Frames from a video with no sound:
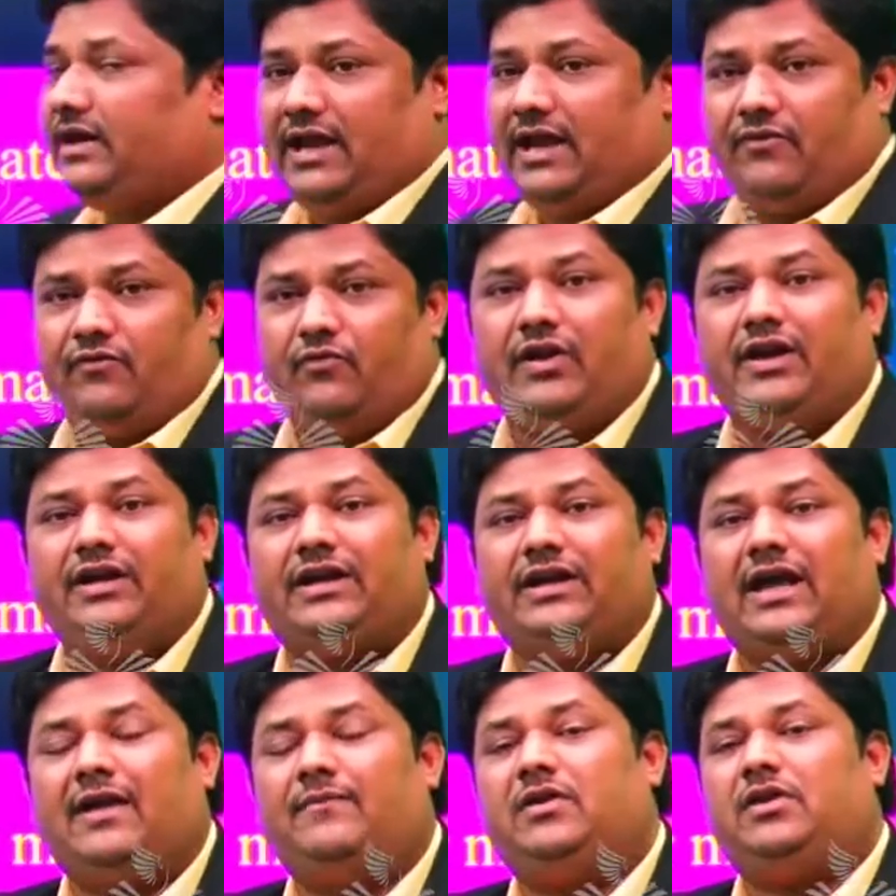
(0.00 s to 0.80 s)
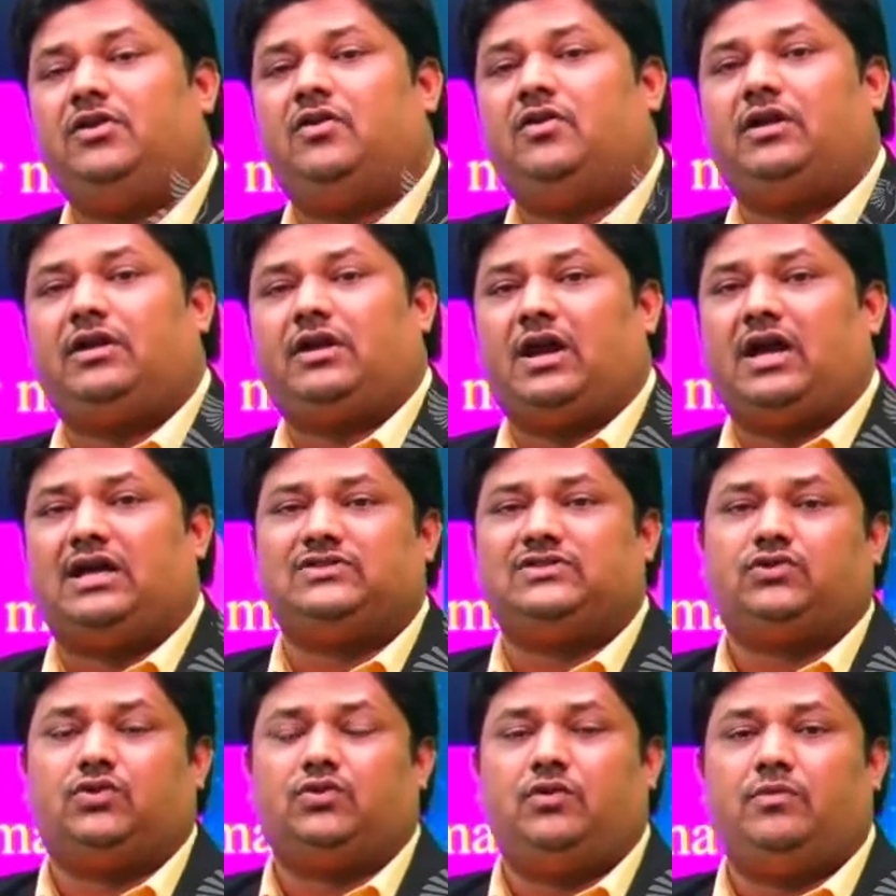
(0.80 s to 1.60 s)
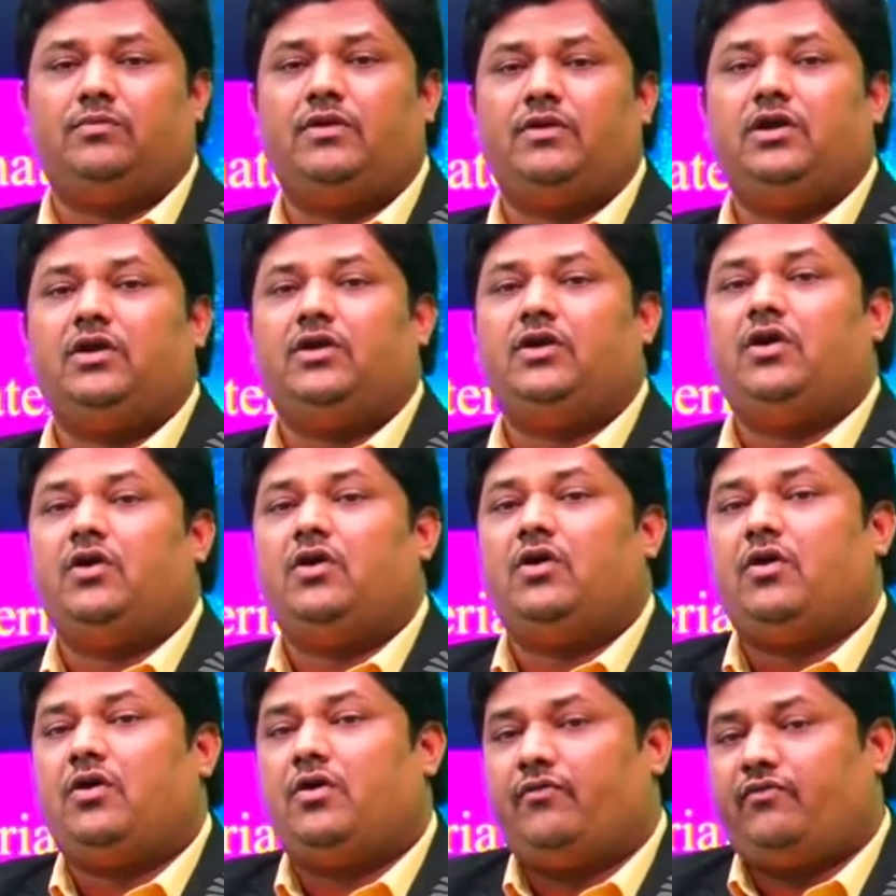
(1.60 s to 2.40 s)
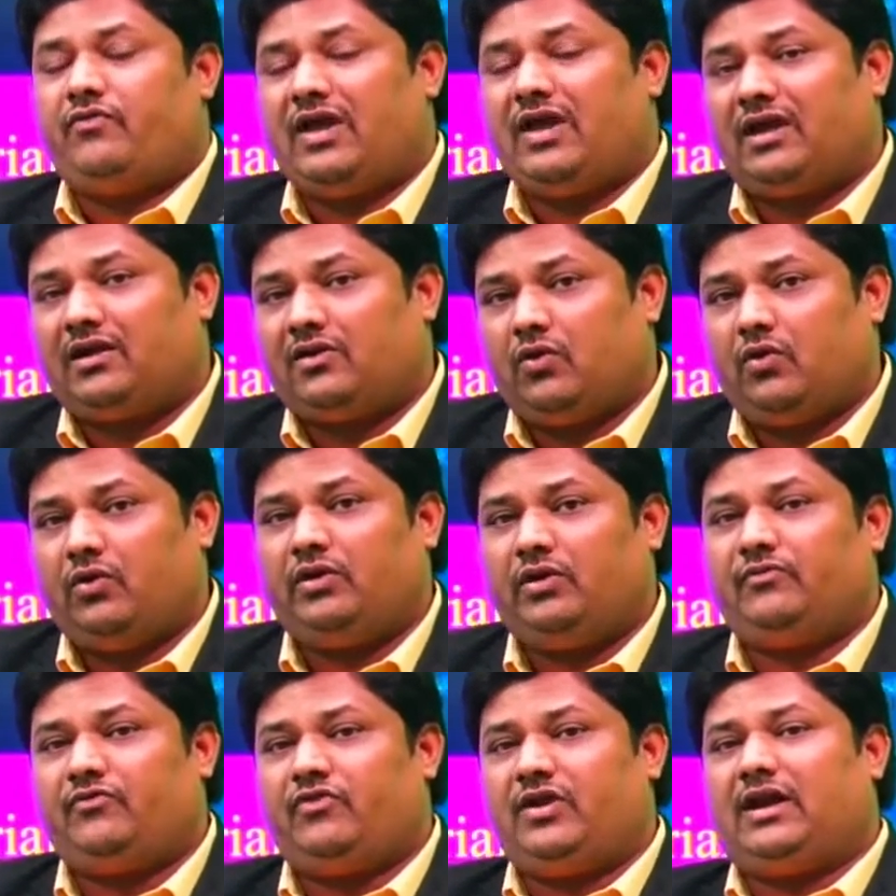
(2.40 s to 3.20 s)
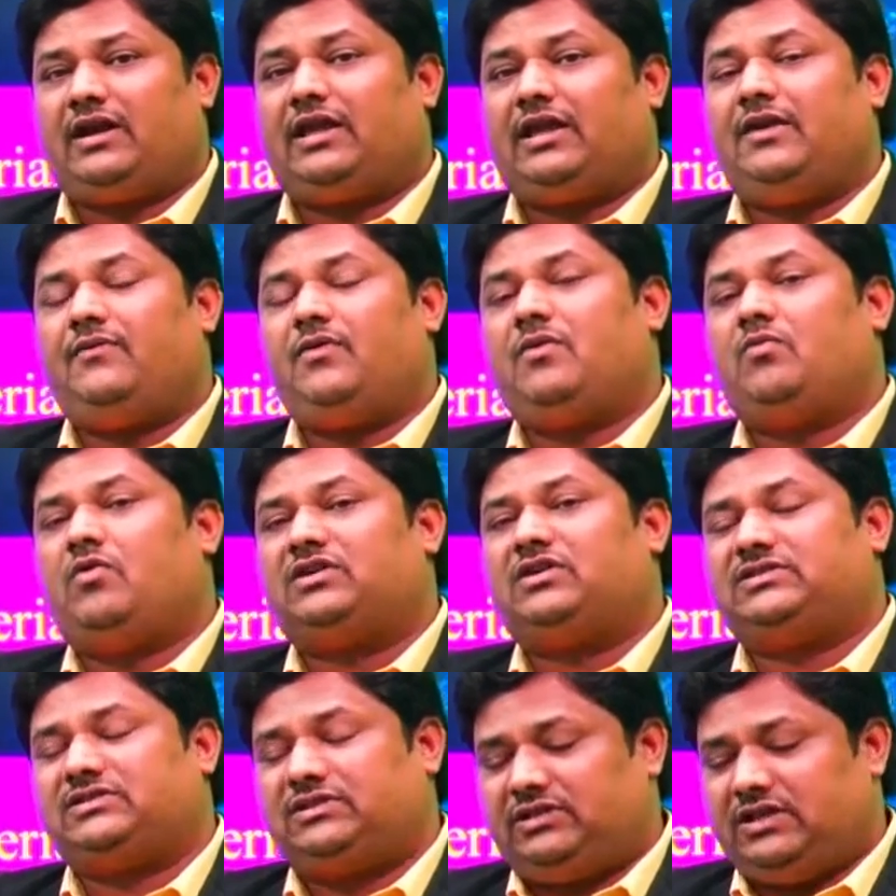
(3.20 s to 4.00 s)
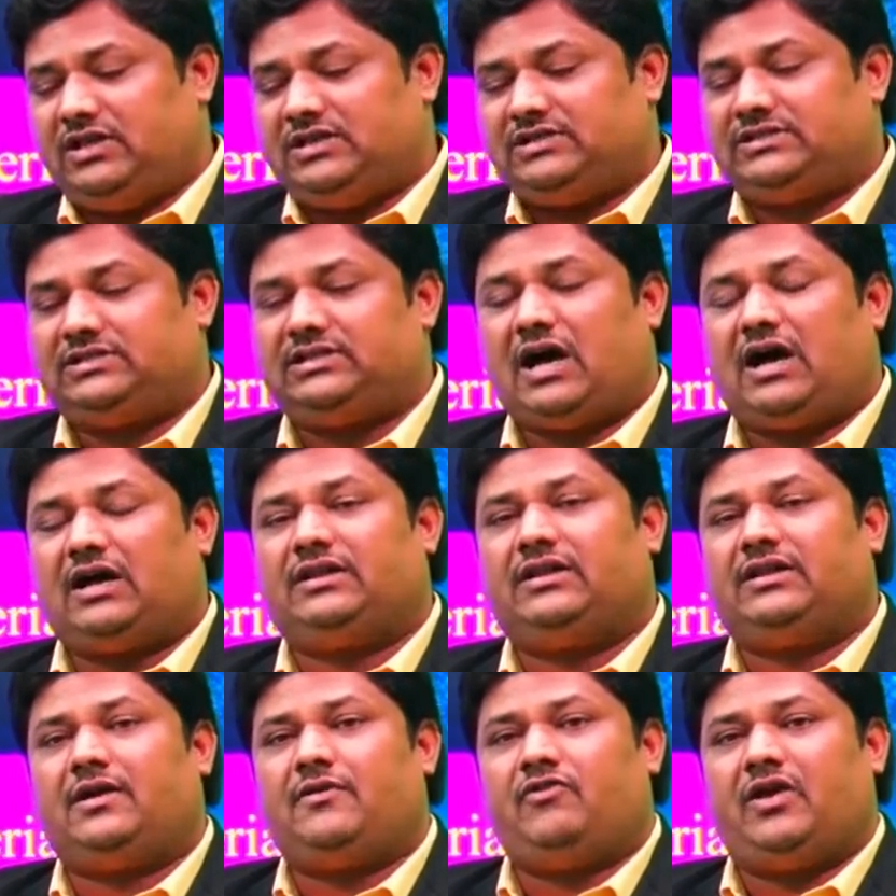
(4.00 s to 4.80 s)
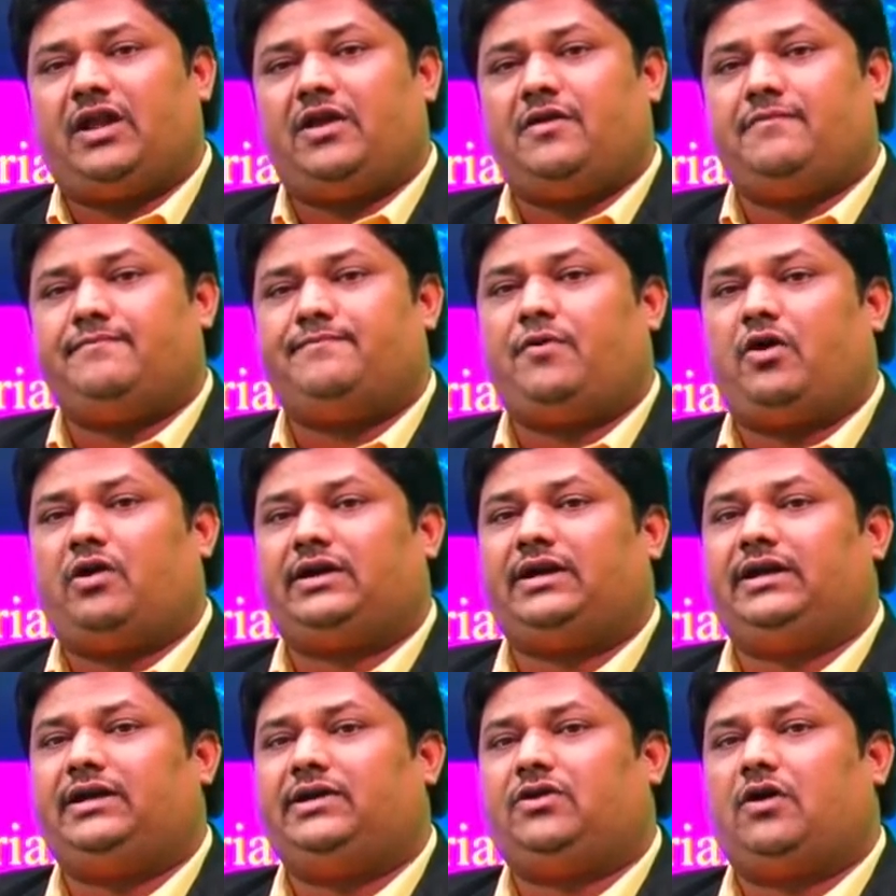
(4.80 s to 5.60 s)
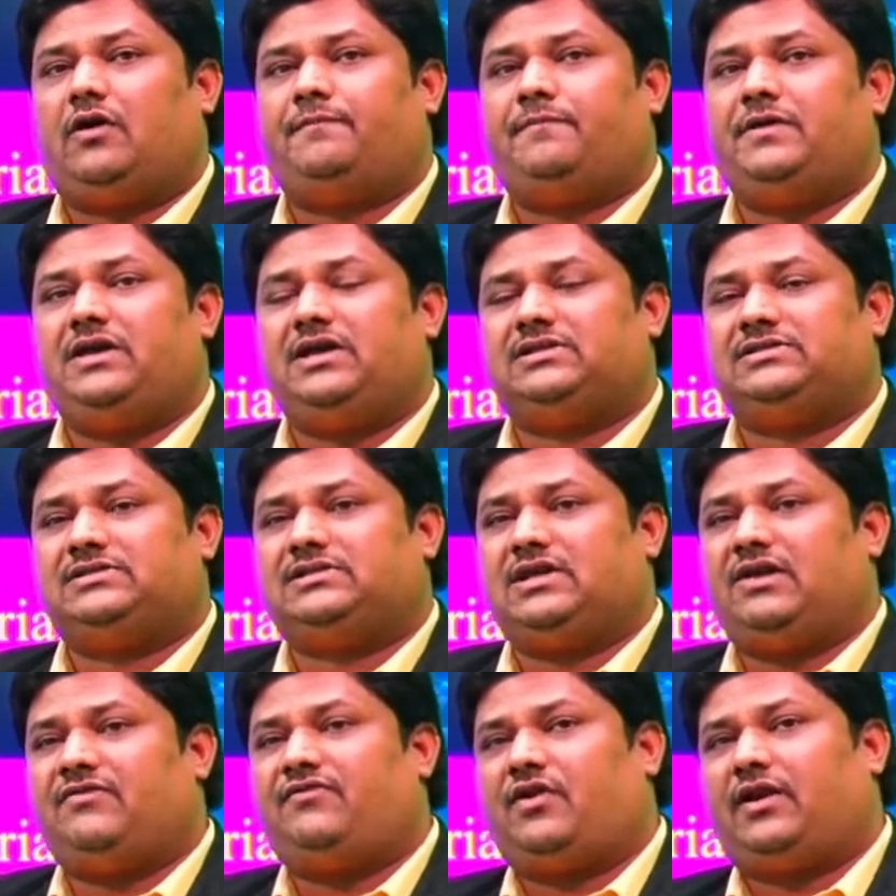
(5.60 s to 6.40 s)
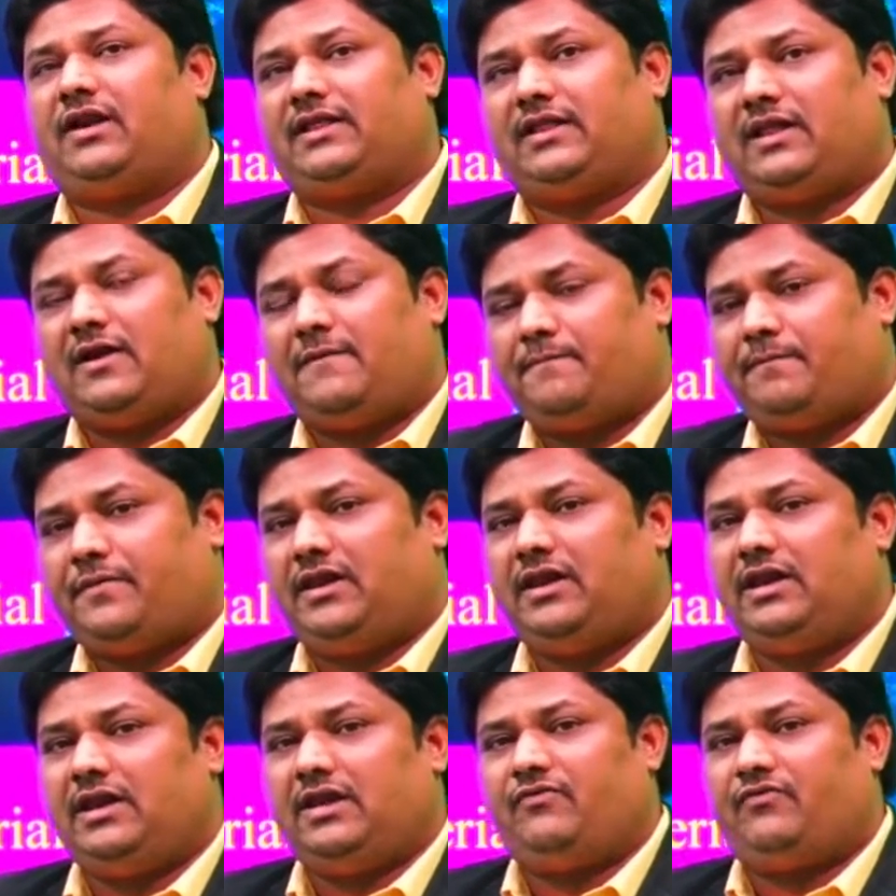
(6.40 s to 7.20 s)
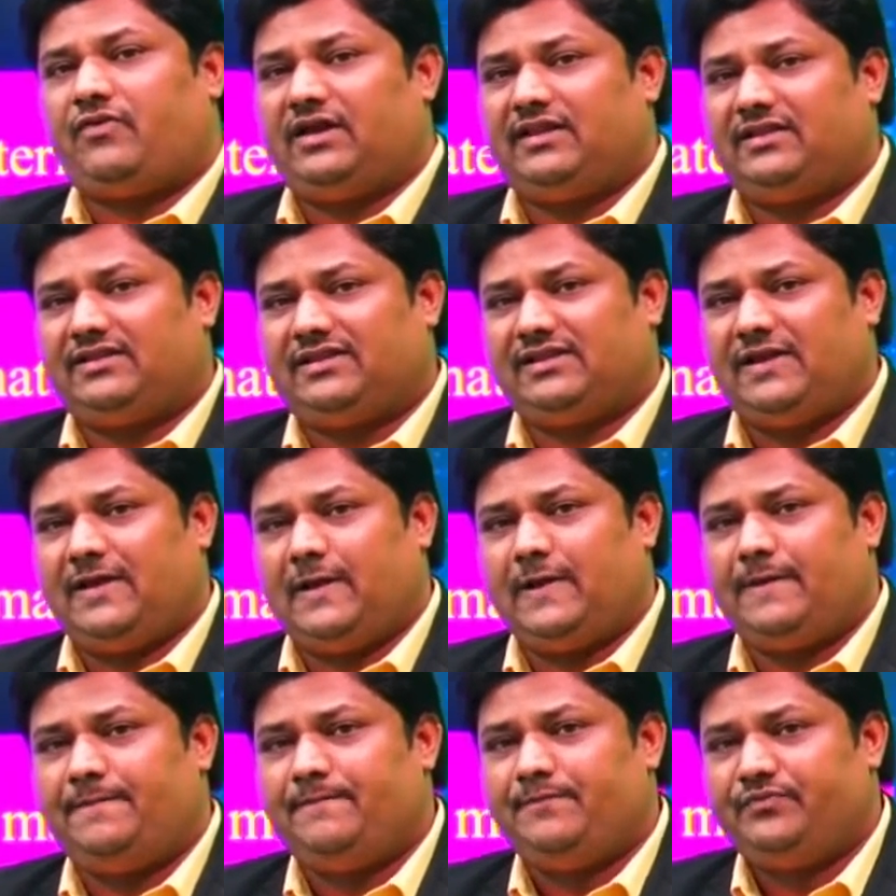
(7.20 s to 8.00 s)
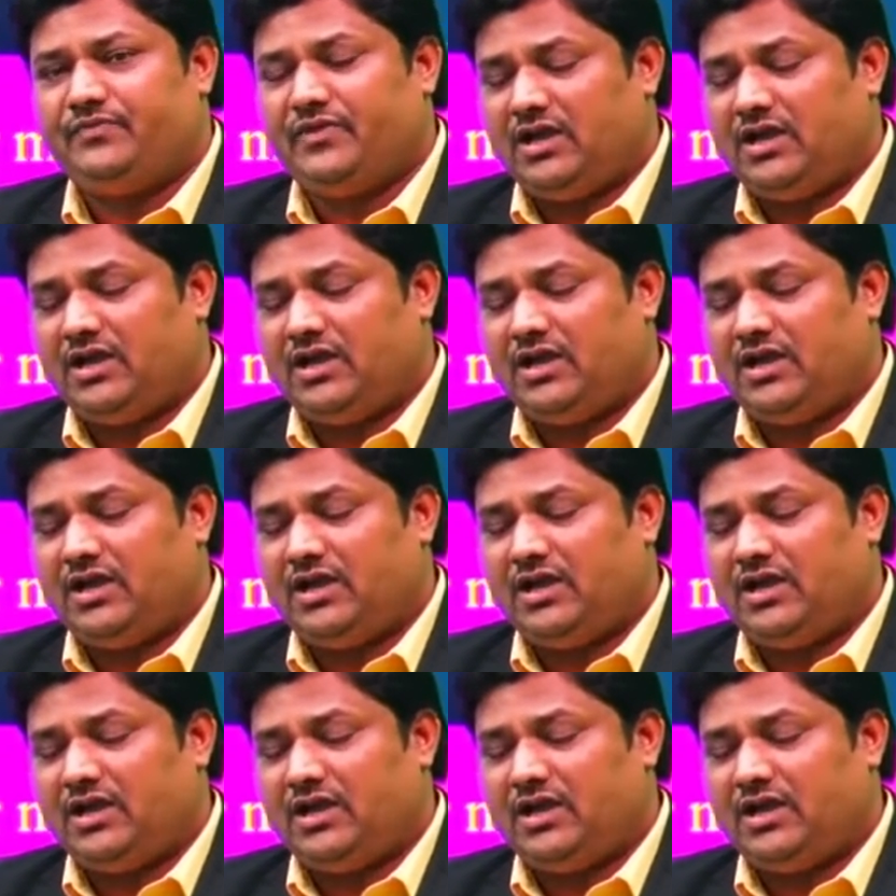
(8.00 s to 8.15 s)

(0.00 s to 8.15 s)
Every time in your classroom, we are giving what these are the very important topics. Say, for example, if I say